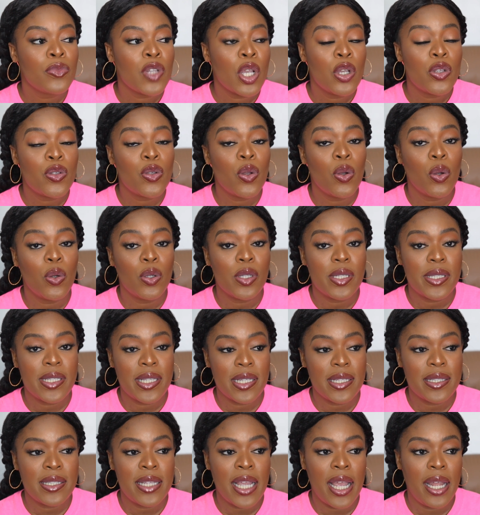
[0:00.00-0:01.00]
So
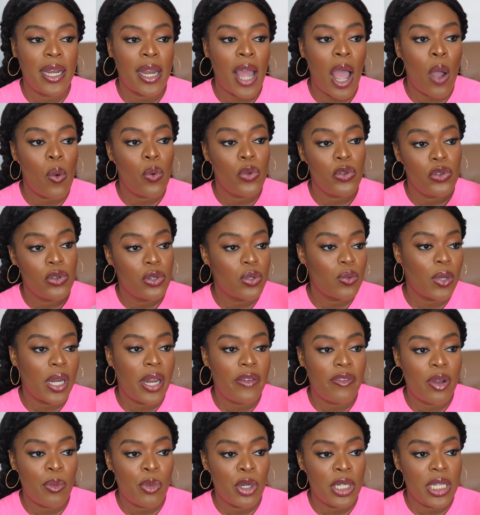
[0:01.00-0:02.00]
since then, I will use
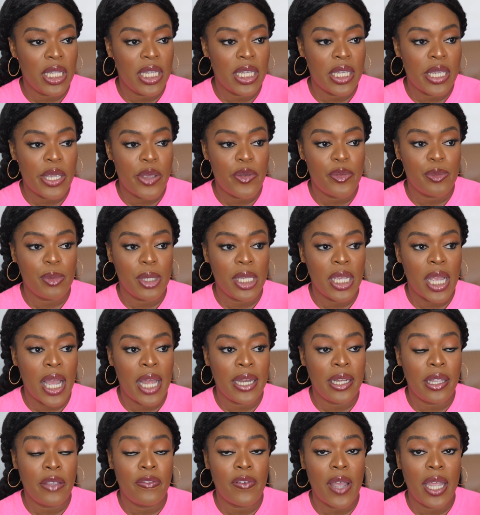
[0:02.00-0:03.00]
whatever money he gives me.
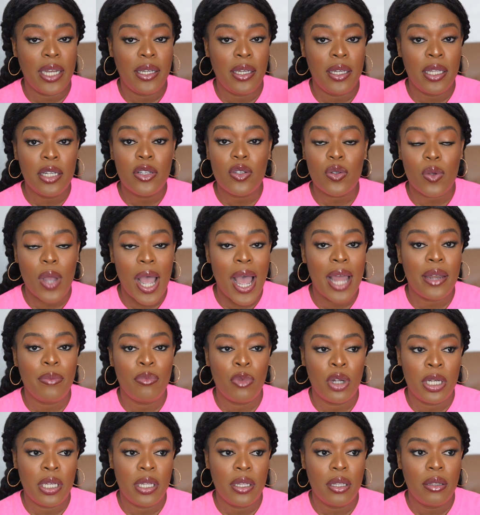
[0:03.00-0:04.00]
And if I need to add
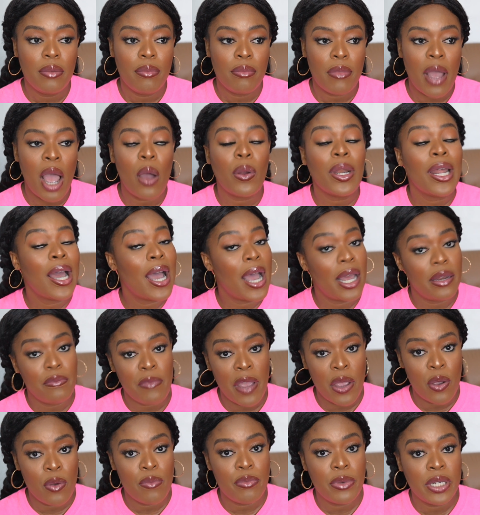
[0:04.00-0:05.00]
money, I'll not add
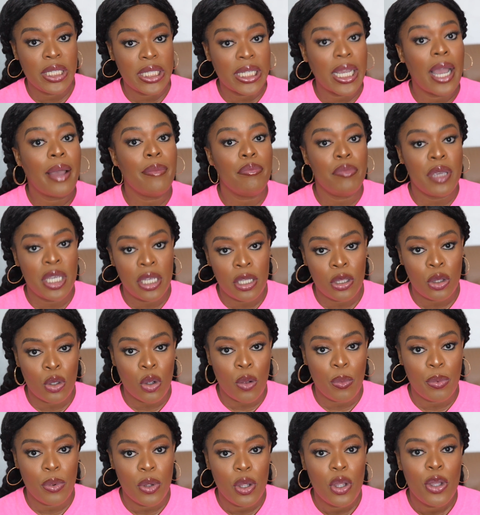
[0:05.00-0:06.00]
my own money and make it up.